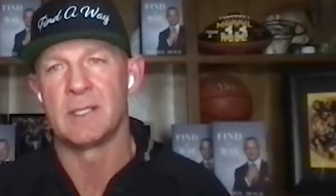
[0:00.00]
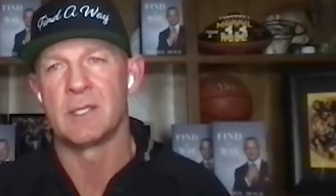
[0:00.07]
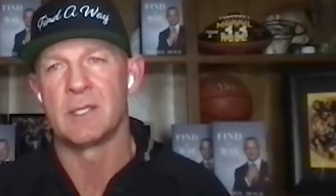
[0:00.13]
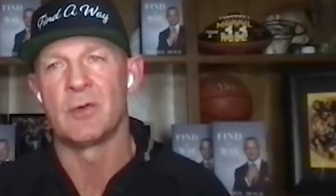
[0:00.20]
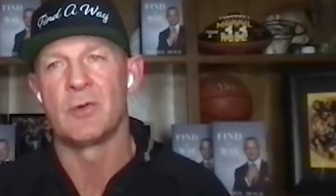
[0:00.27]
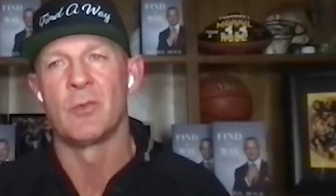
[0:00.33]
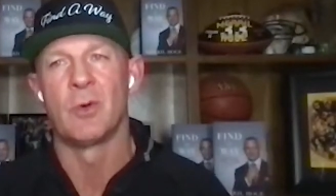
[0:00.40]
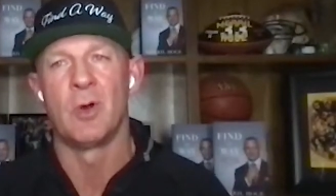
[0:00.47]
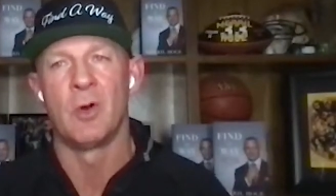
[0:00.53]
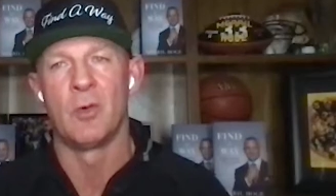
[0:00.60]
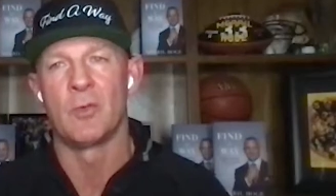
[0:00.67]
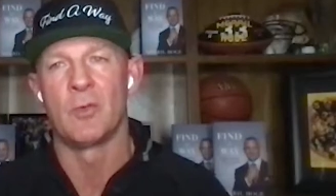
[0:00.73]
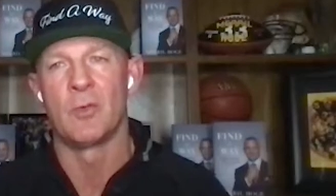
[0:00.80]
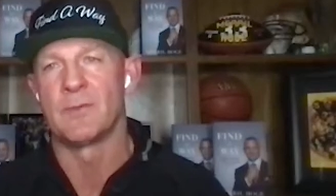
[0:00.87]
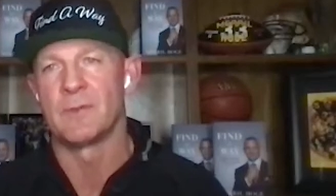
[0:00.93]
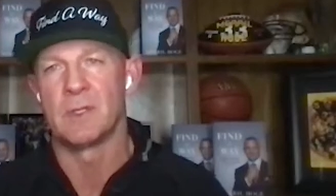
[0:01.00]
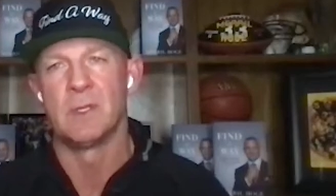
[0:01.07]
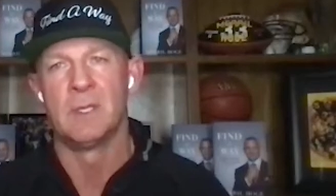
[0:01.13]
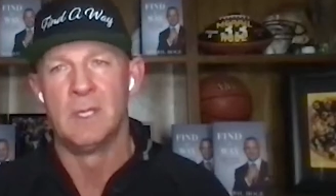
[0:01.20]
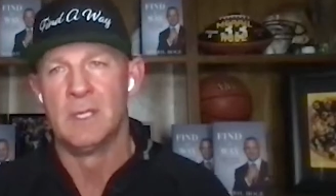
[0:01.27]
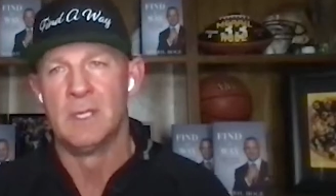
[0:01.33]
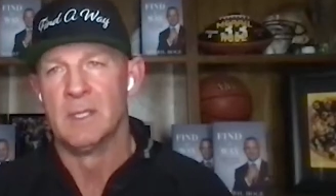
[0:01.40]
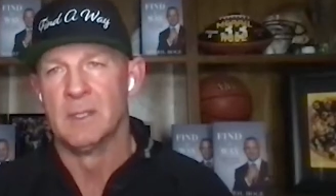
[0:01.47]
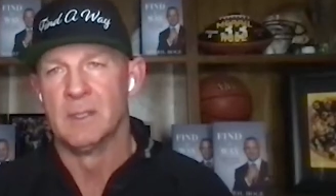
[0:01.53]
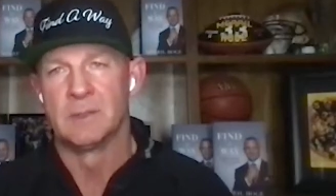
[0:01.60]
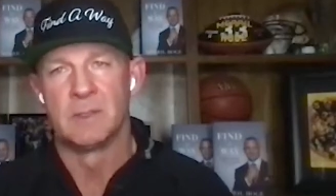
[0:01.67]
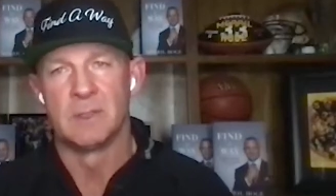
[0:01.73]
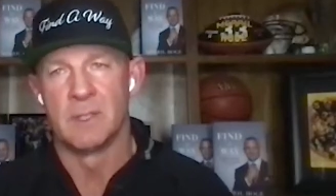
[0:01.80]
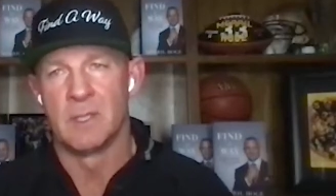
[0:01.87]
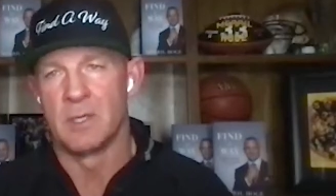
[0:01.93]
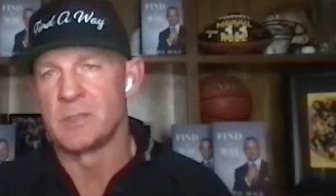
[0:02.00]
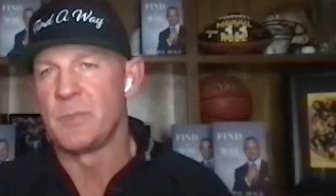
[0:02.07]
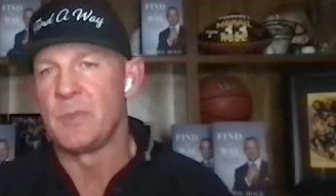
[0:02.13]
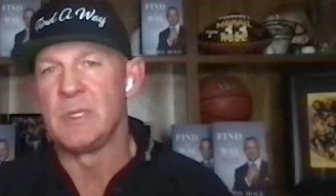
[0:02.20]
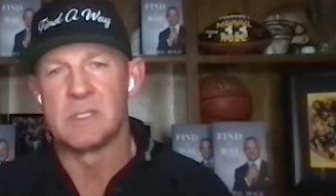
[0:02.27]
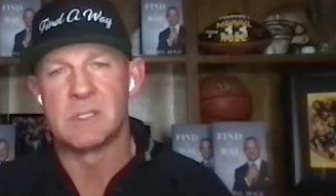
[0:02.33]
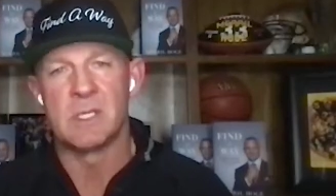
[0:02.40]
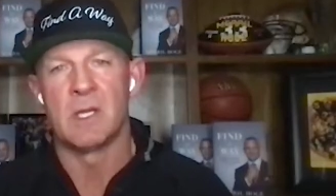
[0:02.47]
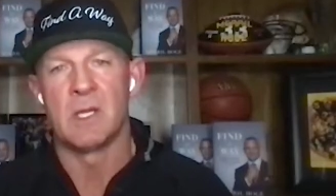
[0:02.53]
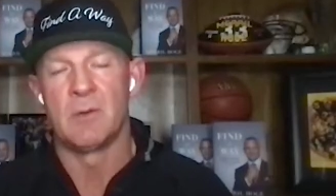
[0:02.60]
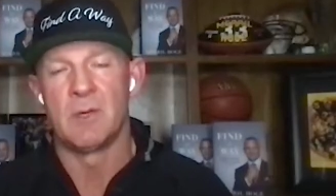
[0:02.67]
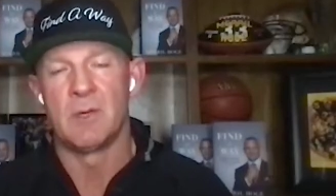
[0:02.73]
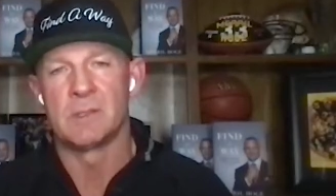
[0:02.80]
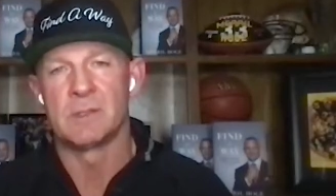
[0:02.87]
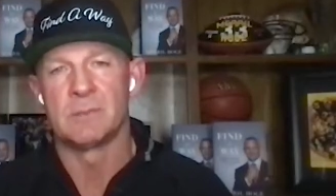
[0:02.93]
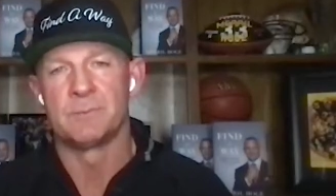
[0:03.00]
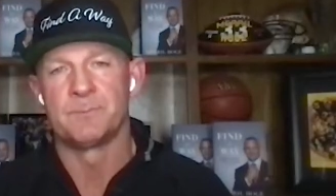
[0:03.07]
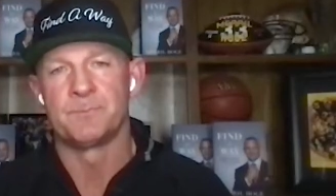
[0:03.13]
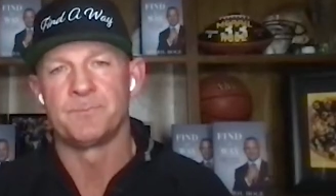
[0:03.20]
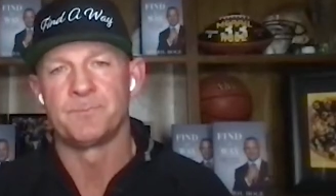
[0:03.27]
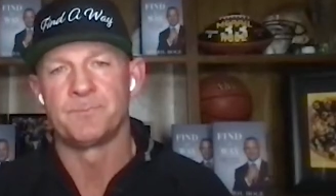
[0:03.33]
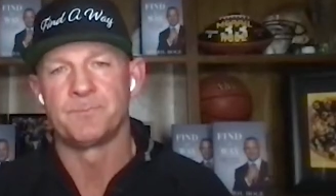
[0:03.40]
at the growth of the large B cell it was.